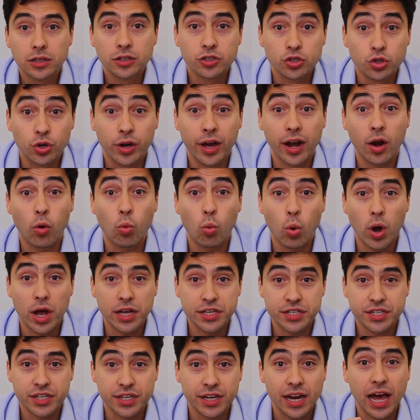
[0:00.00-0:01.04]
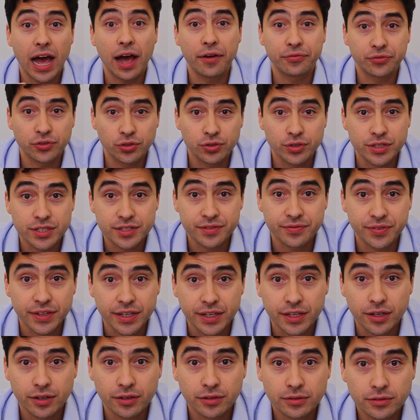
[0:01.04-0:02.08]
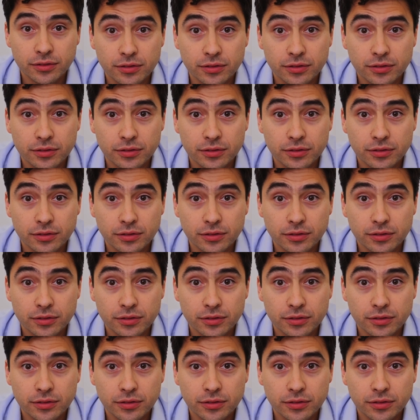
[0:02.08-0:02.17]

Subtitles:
You gotta watch it after this video.